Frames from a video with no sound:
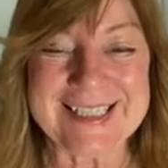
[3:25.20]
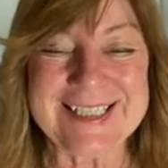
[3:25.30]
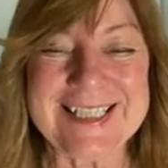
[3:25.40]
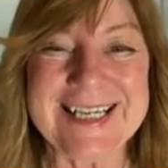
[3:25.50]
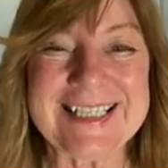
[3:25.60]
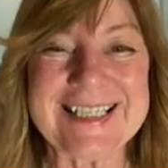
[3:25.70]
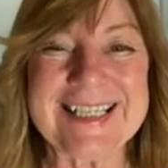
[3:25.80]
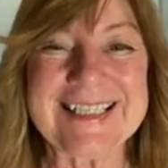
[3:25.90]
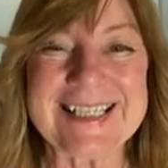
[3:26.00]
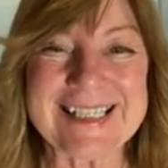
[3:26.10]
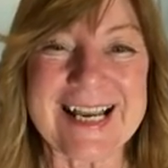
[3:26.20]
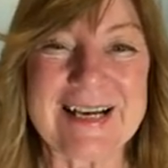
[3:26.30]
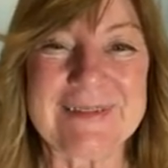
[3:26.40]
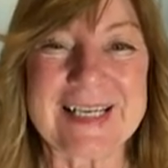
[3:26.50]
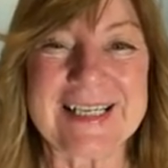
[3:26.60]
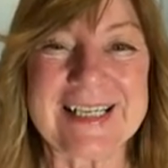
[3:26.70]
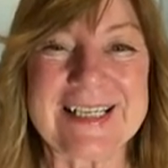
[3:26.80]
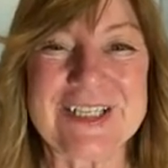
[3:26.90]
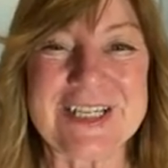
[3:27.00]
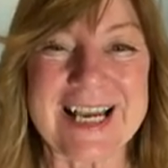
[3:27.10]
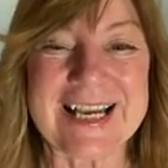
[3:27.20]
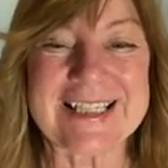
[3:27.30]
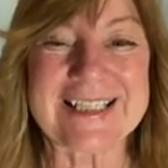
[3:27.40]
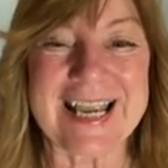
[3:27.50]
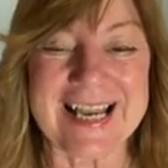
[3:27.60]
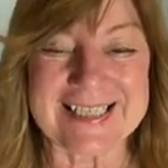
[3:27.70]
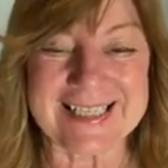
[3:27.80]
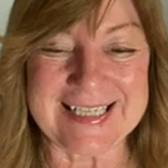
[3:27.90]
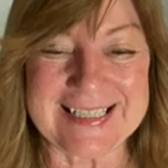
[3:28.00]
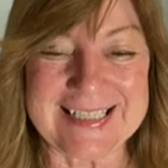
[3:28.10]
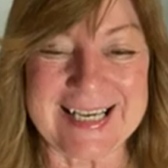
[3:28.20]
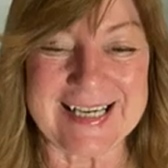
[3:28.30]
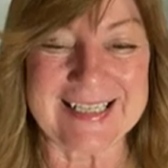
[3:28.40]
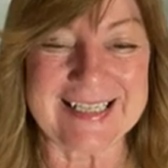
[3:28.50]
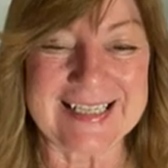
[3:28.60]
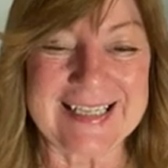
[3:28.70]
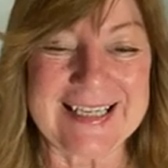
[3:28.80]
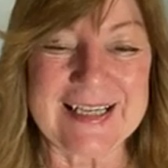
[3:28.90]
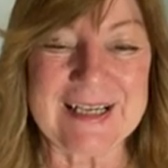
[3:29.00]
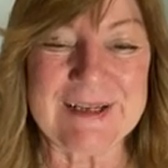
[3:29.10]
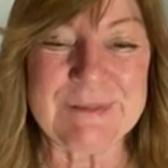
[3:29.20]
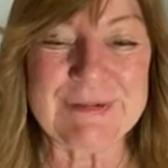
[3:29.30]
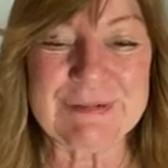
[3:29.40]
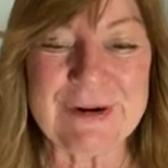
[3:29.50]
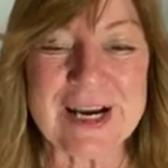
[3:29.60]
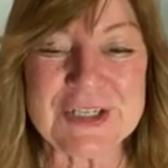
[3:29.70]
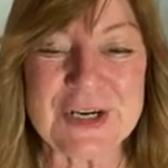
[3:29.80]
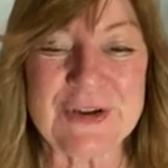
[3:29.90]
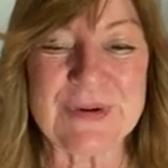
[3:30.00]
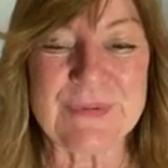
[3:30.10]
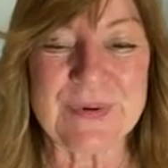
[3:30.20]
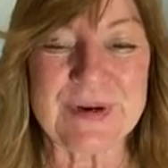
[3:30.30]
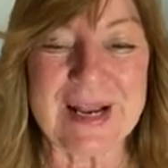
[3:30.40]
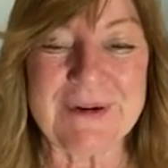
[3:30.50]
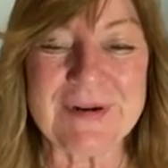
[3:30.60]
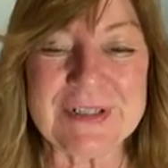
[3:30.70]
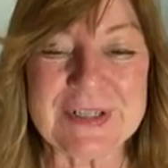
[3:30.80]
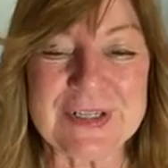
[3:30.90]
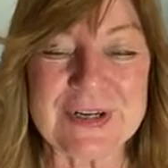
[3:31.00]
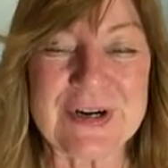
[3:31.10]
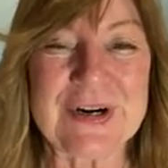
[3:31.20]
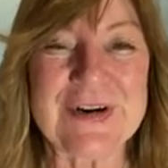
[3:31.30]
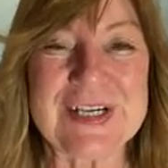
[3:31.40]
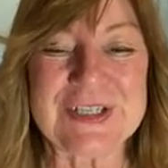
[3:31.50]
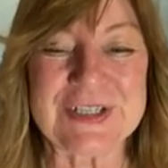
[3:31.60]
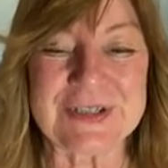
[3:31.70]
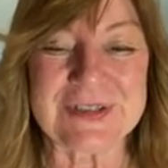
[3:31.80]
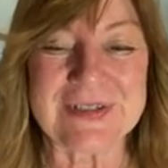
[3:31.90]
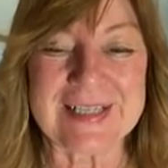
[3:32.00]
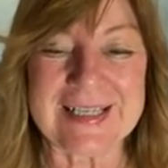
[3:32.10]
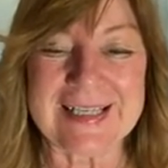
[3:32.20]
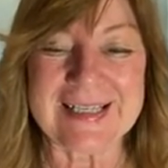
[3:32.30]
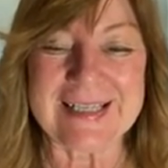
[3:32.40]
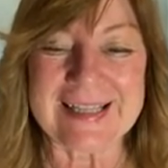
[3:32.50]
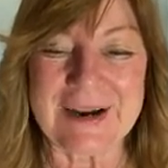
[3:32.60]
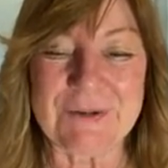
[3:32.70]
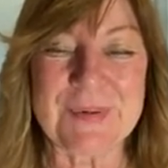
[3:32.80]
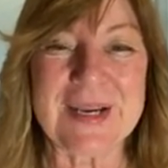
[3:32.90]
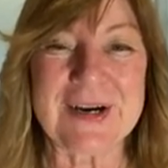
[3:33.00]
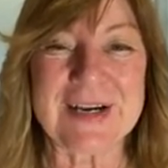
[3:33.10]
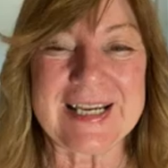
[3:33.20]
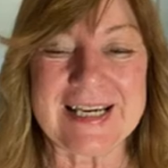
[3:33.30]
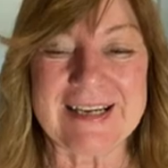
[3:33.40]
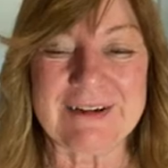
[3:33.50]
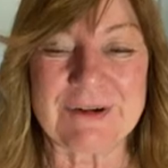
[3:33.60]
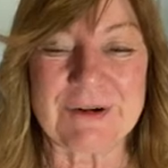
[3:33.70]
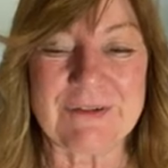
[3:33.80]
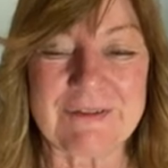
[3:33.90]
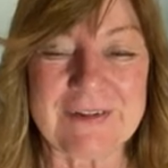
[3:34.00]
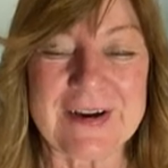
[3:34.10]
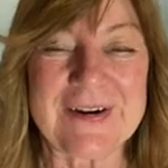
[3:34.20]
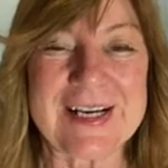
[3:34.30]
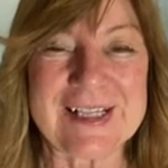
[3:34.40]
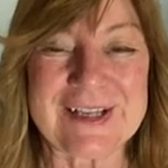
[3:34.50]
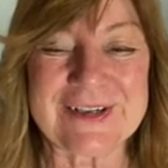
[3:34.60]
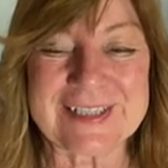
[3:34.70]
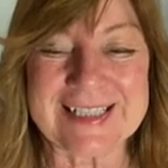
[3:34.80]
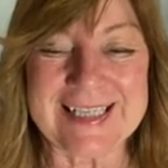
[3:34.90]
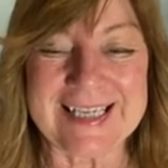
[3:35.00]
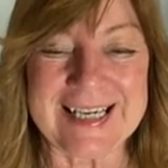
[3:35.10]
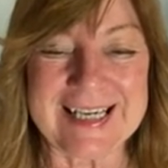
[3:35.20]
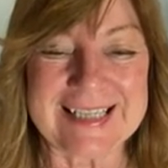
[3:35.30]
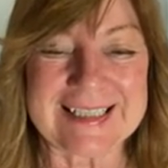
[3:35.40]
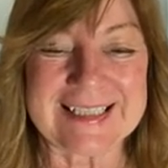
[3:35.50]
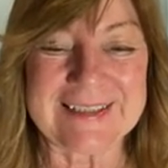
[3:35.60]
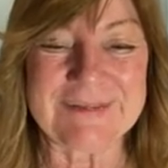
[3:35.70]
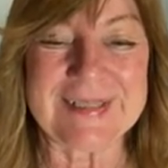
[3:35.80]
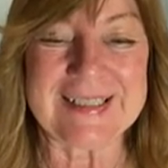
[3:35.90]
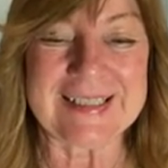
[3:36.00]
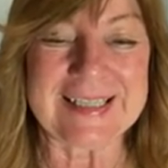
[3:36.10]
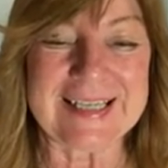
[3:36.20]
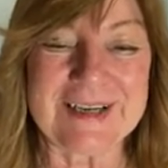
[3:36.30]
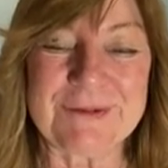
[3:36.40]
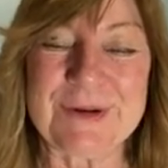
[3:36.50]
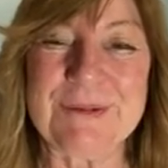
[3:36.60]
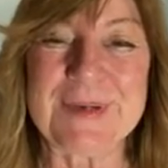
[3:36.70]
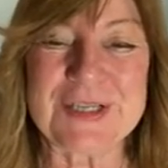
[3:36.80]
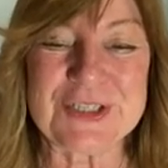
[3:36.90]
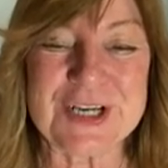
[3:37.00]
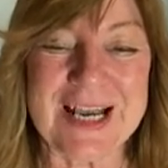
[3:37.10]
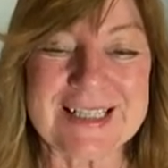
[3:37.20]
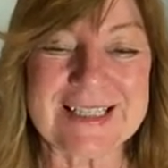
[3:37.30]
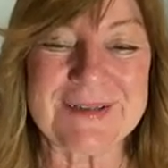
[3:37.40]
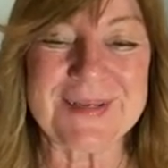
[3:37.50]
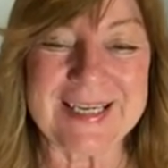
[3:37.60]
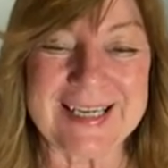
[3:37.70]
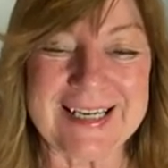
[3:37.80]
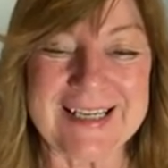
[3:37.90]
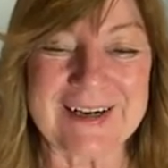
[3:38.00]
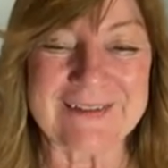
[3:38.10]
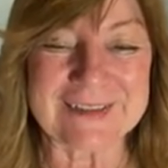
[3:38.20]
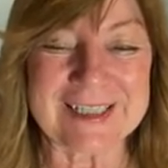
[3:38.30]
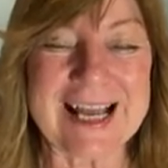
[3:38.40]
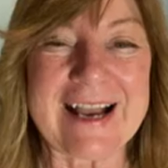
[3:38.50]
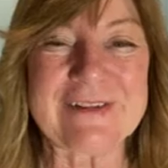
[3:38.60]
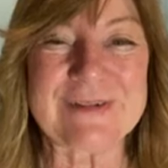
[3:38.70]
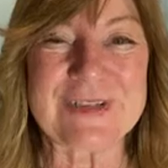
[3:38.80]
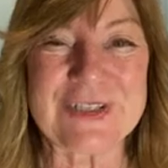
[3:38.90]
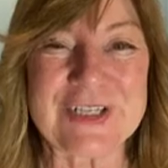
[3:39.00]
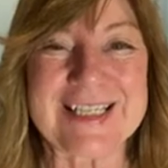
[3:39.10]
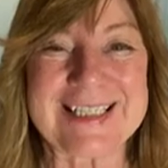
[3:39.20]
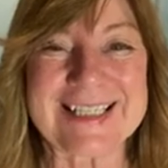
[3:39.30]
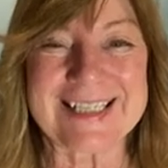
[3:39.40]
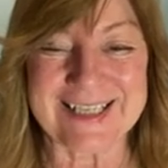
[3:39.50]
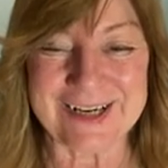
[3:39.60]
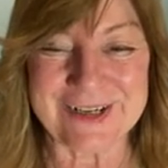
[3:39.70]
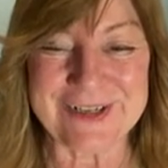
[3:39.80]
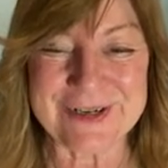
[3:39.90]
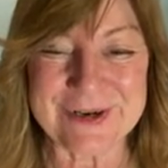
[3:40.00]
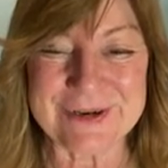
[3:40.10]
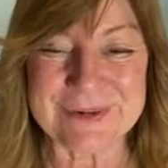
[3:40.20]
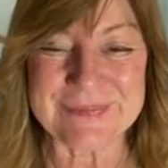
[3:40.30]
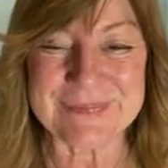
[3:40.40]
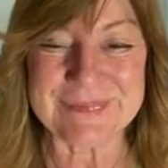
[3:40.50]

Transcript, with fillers: Jesus is coming just as he said. Before I share the word, I want to encourage you that we are getting very close to the end, but it will be just the beginning of our lives with Jesus in our new home.